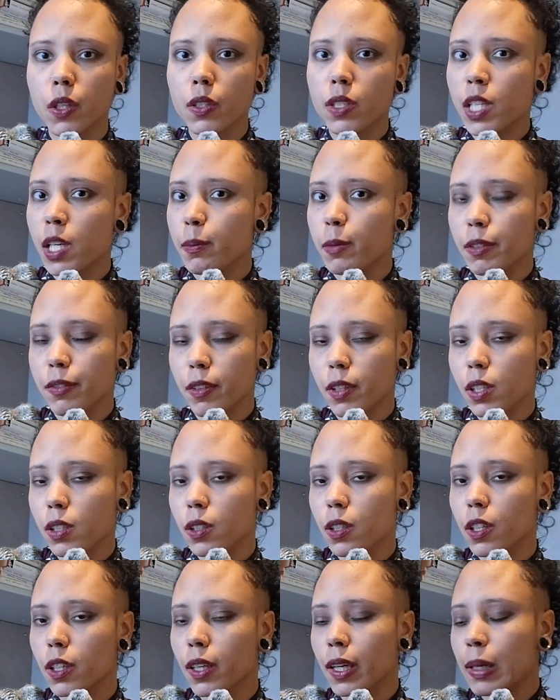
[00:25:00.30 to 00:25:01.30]
don't take me very
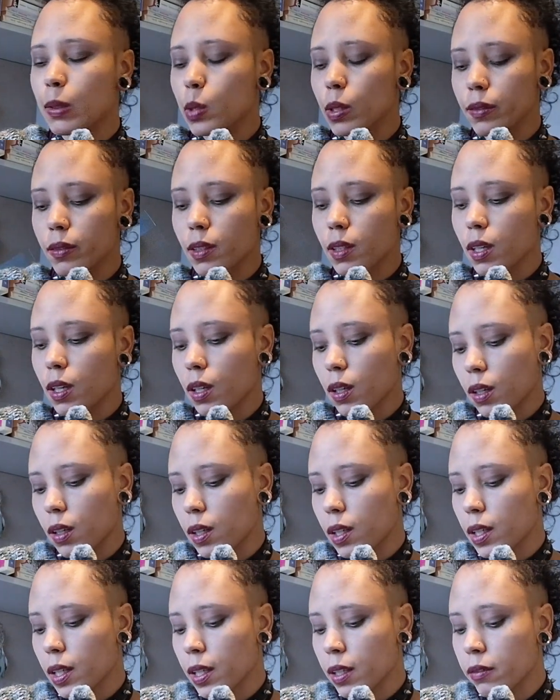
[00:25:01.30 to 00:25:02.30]
long. However,
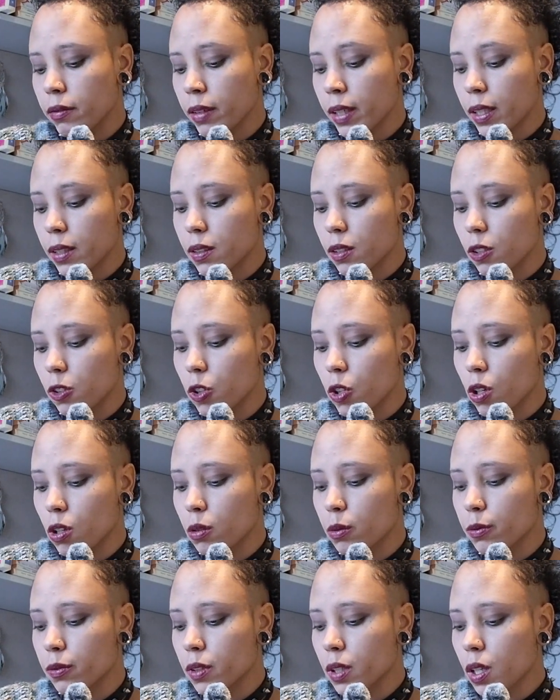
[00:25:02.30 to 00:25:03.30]
I've had
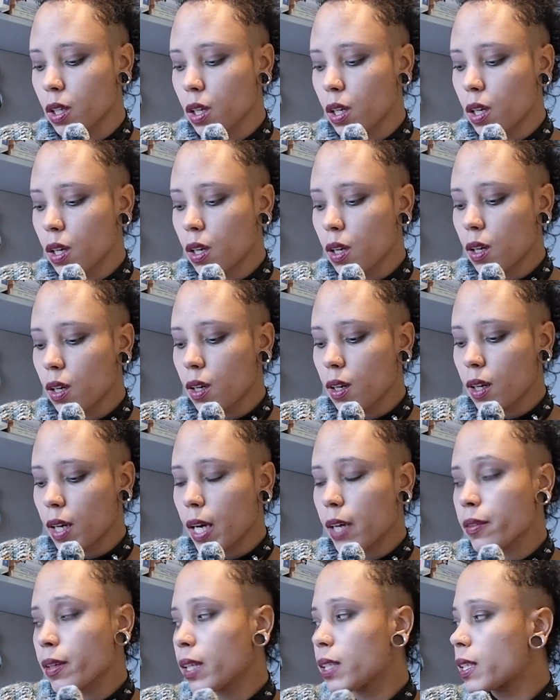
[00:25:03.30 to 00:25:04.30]

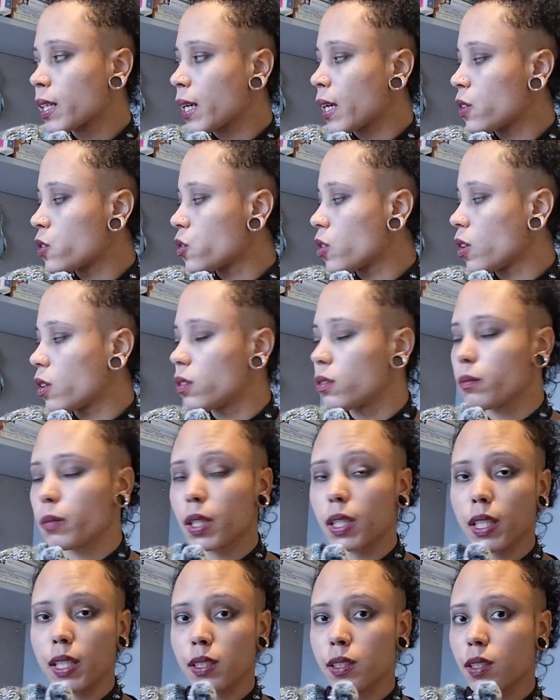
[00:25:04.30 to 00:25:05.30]
to cast on
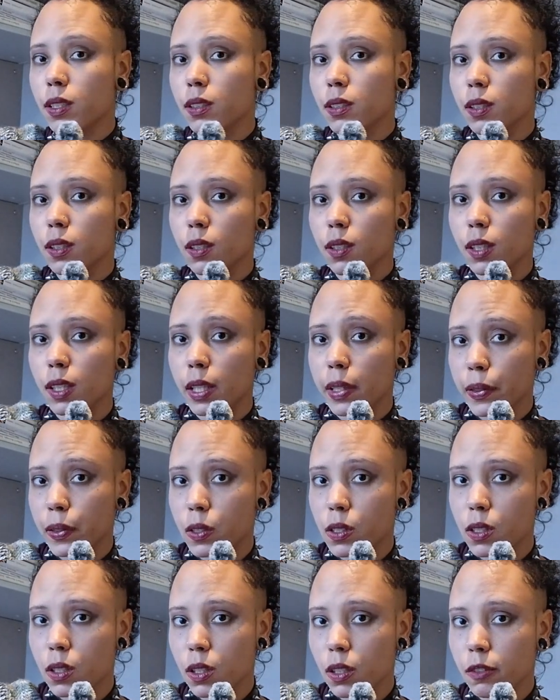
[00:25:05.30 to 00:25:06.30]
my niece's
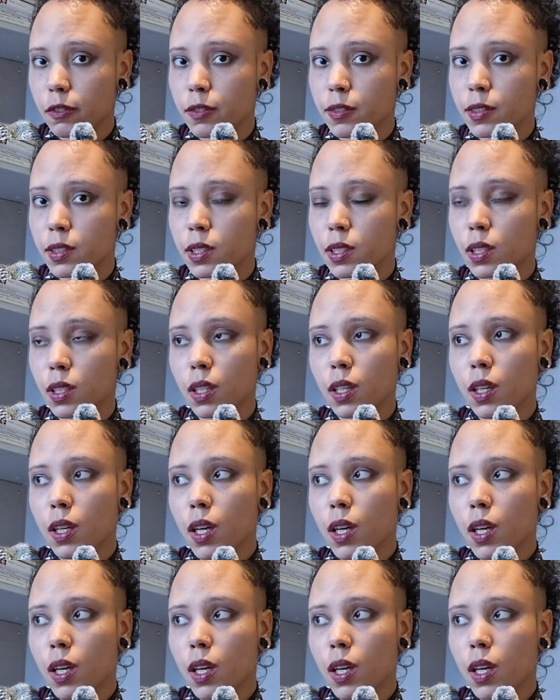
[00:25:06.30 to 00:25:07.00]
yellow gloves,